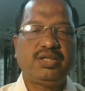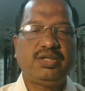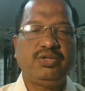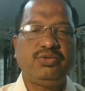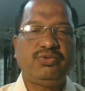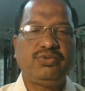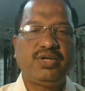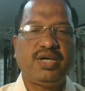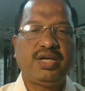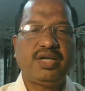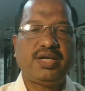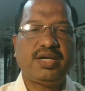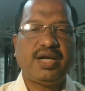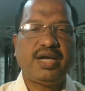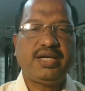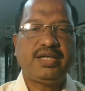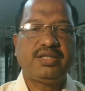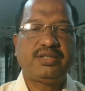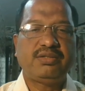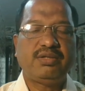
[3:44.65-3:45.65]
you can
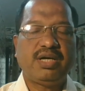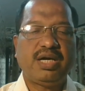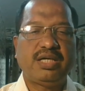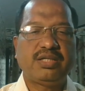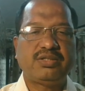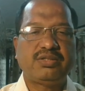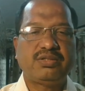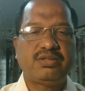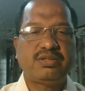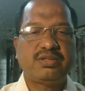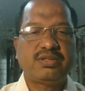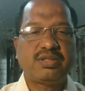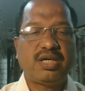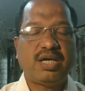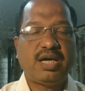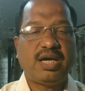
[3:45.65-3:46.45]
write the answers